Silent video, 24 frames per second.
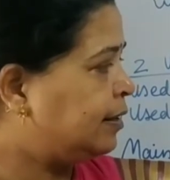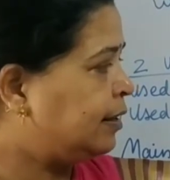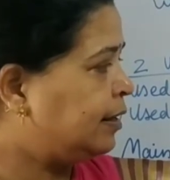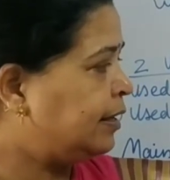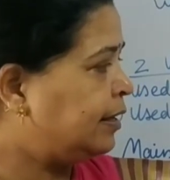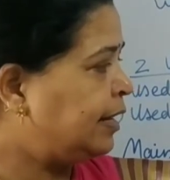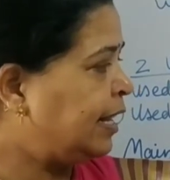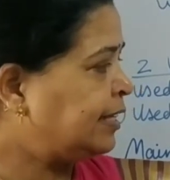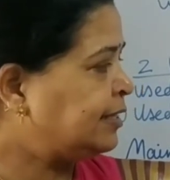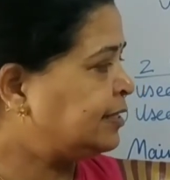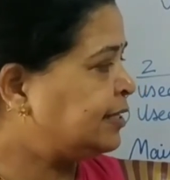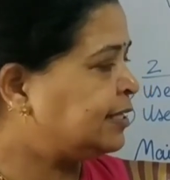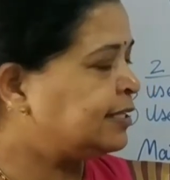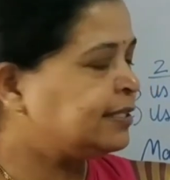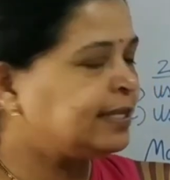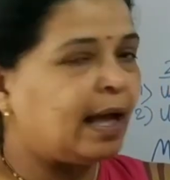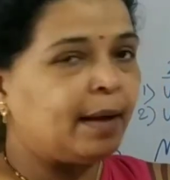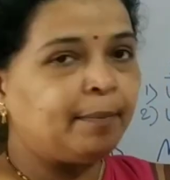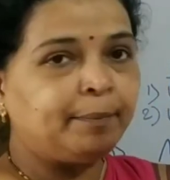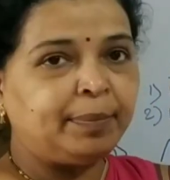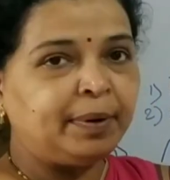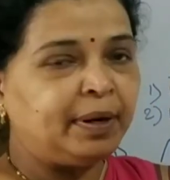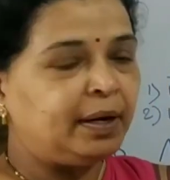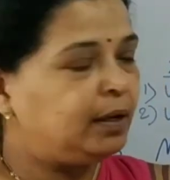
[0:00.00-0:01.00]
Next
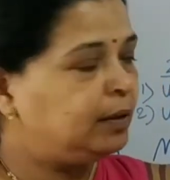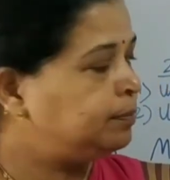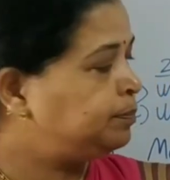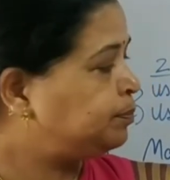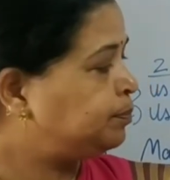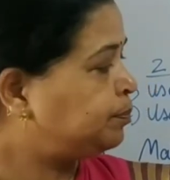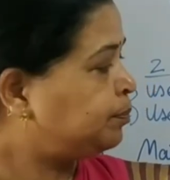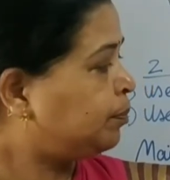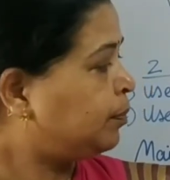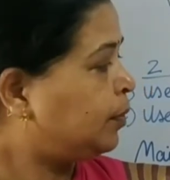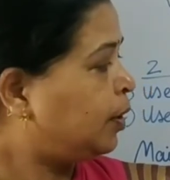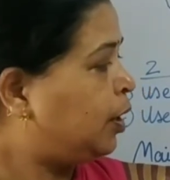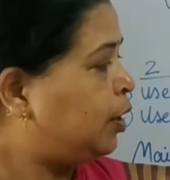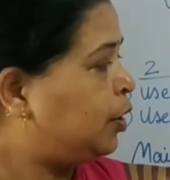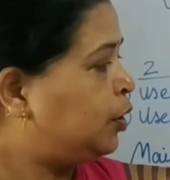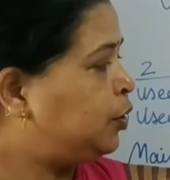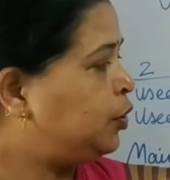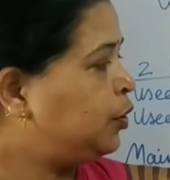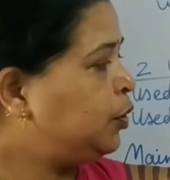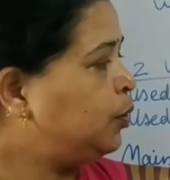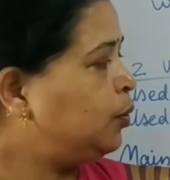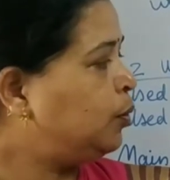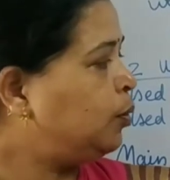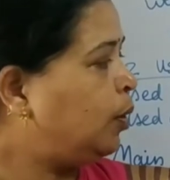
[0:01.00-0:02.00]
example.
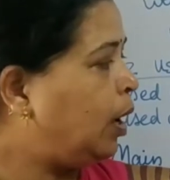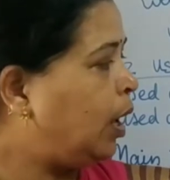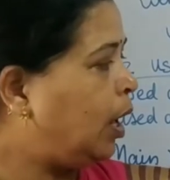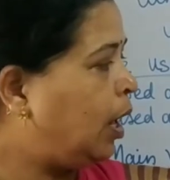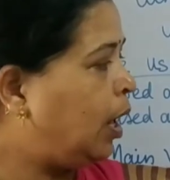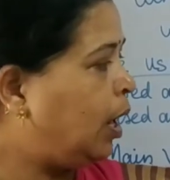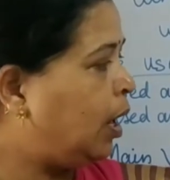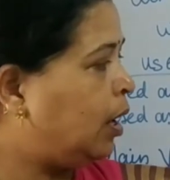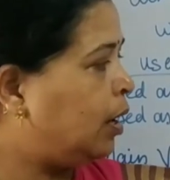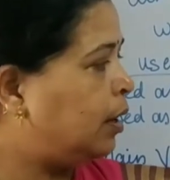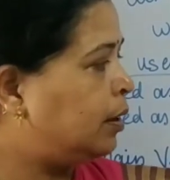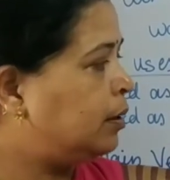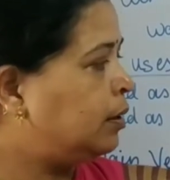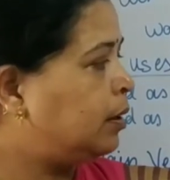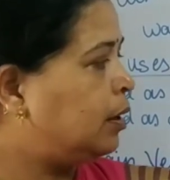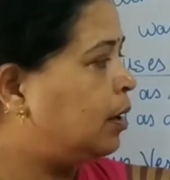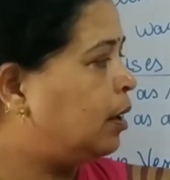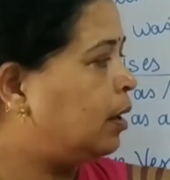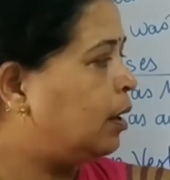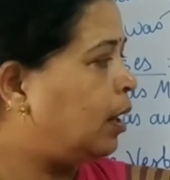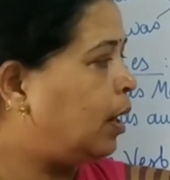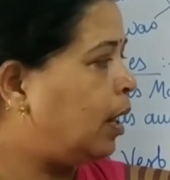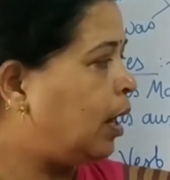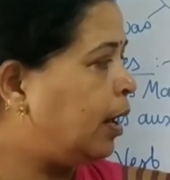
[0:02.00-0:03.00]
You are
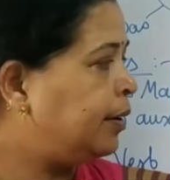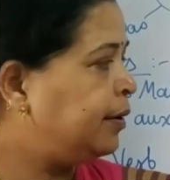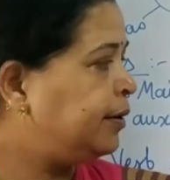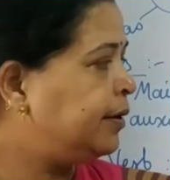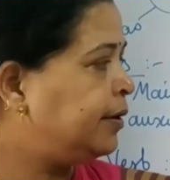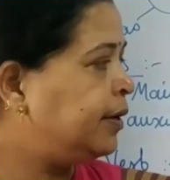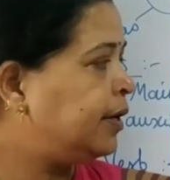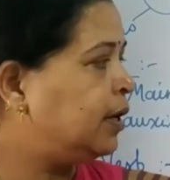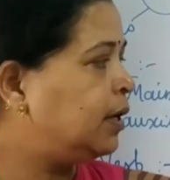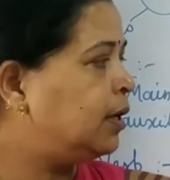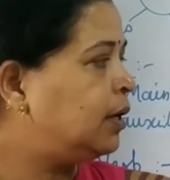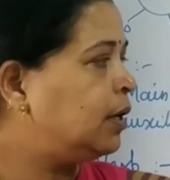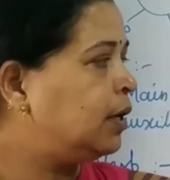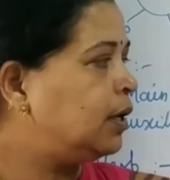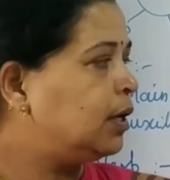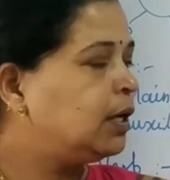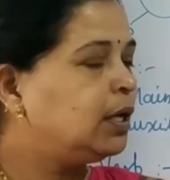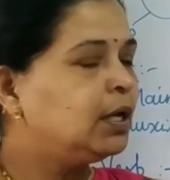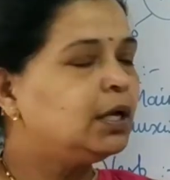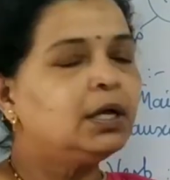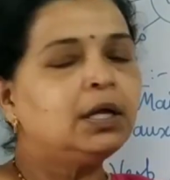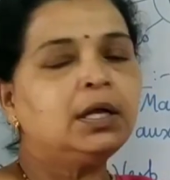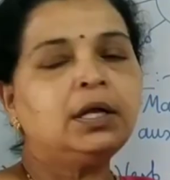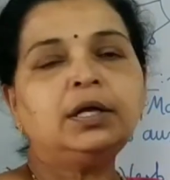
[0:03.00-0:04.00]
under
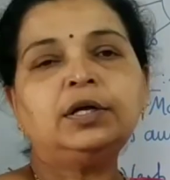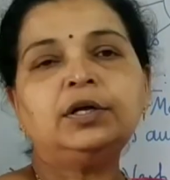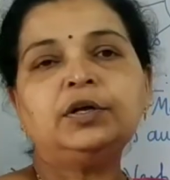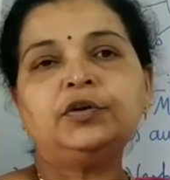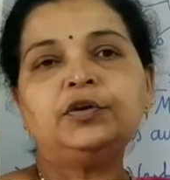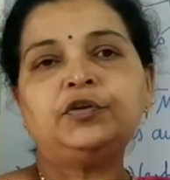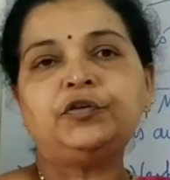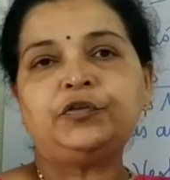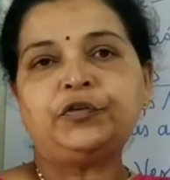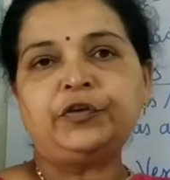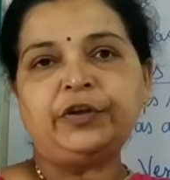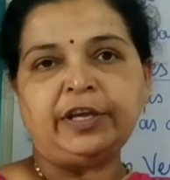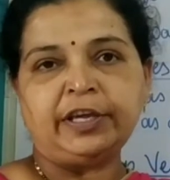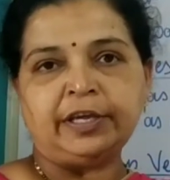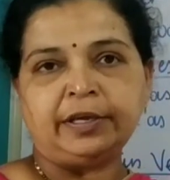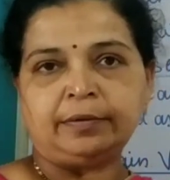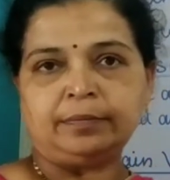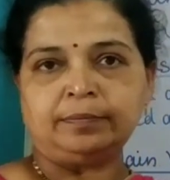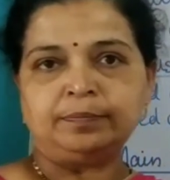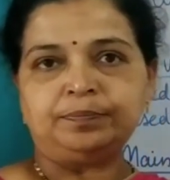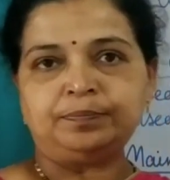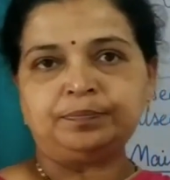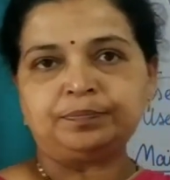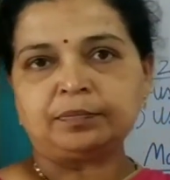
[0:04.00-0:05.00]
a tree.
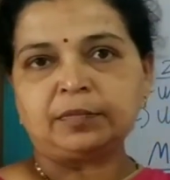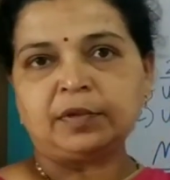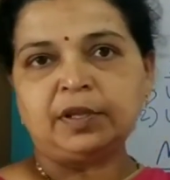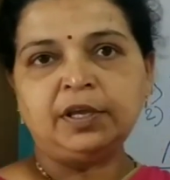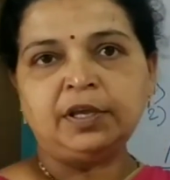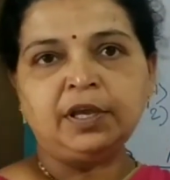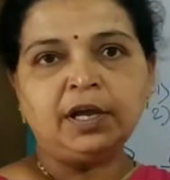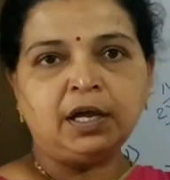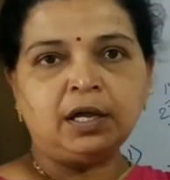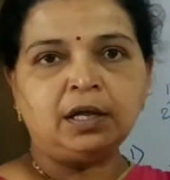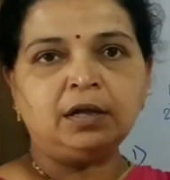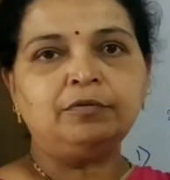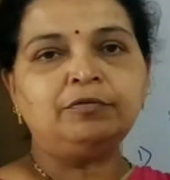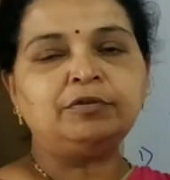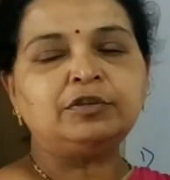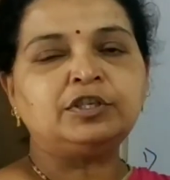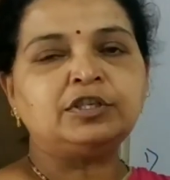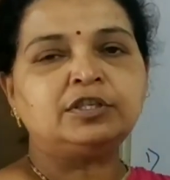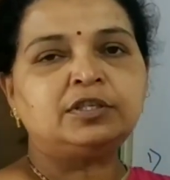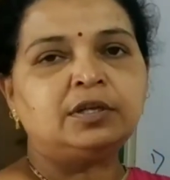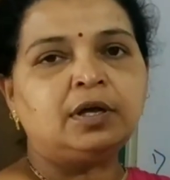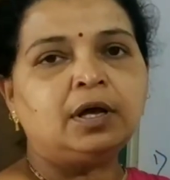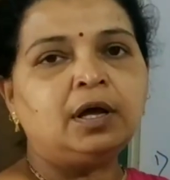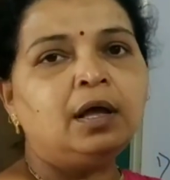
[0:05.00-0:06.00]
Here, which
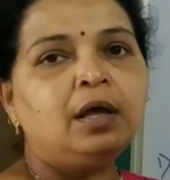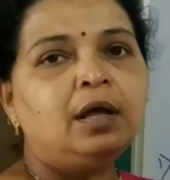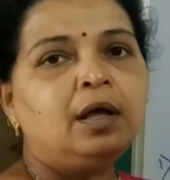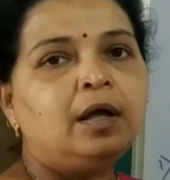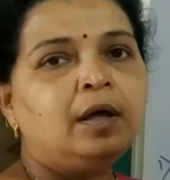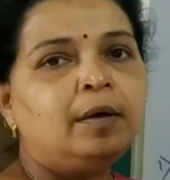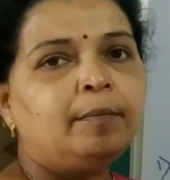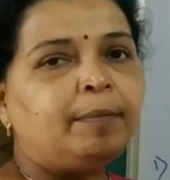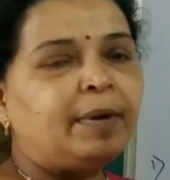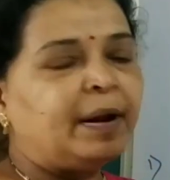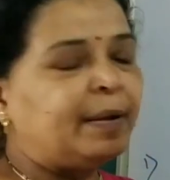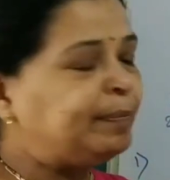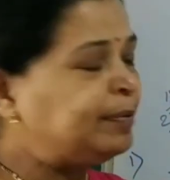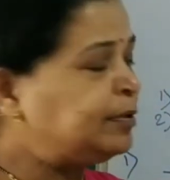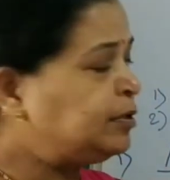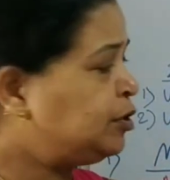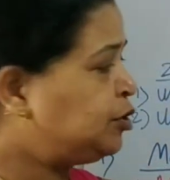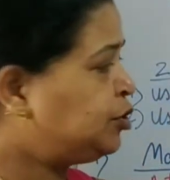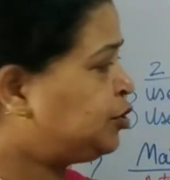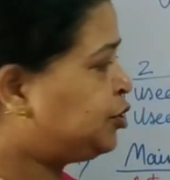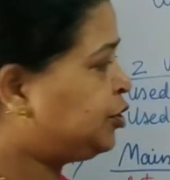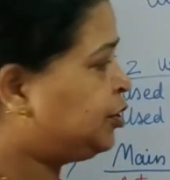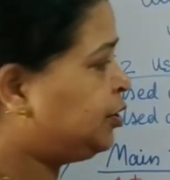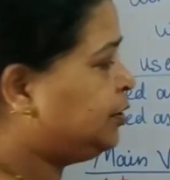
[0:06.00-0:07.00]
is the
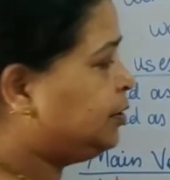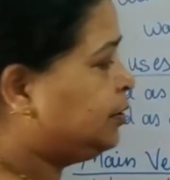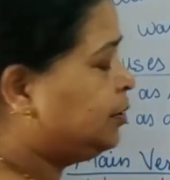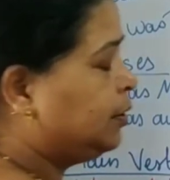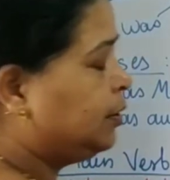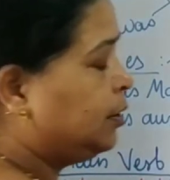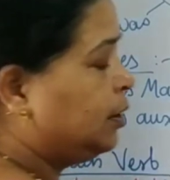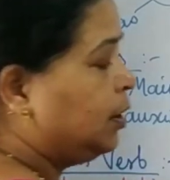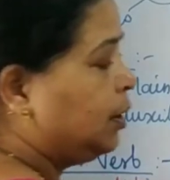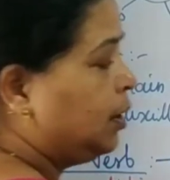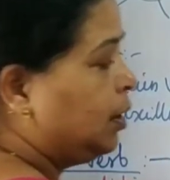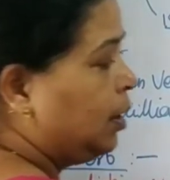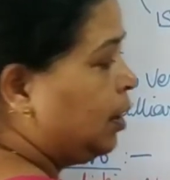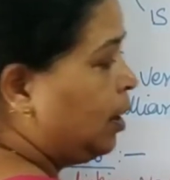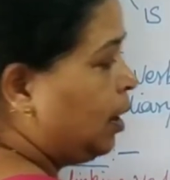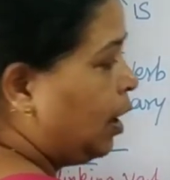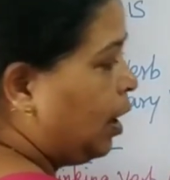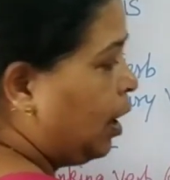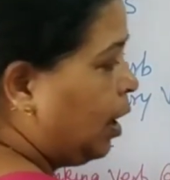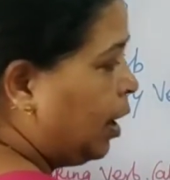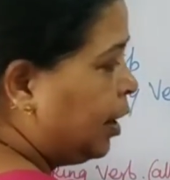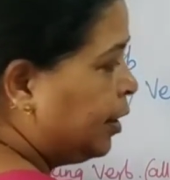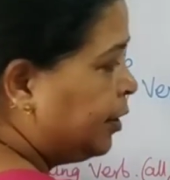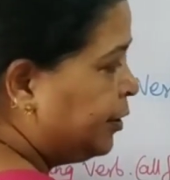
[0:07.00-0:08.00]
preposition?
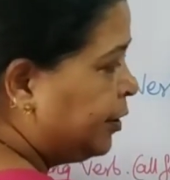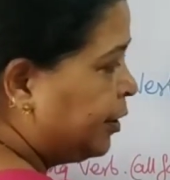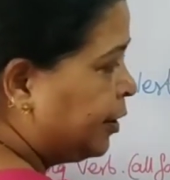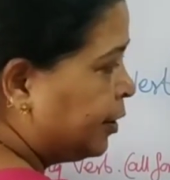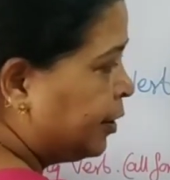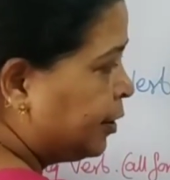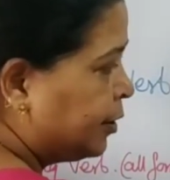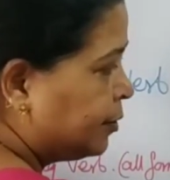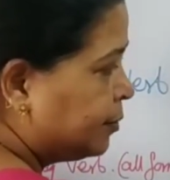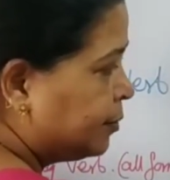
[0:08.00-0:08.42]
Under.